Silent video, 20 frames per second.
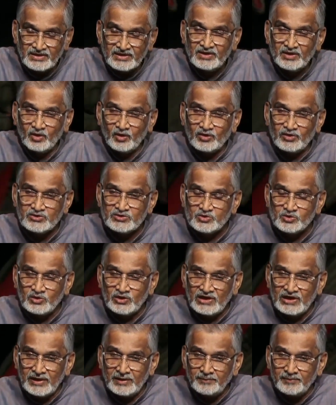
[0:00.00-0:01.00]
He also
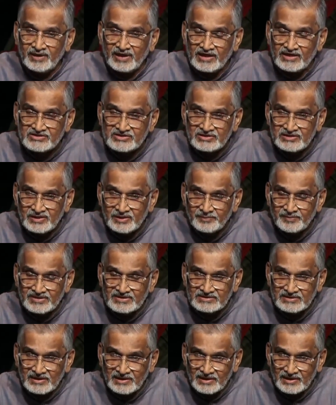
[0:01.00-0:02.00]
helped Rajendra
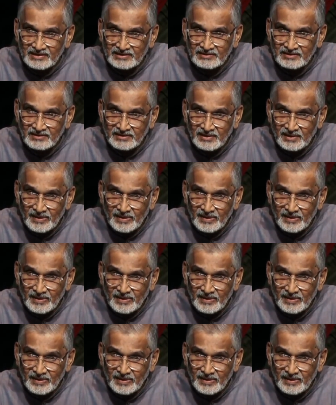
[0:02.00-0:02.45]
Prasad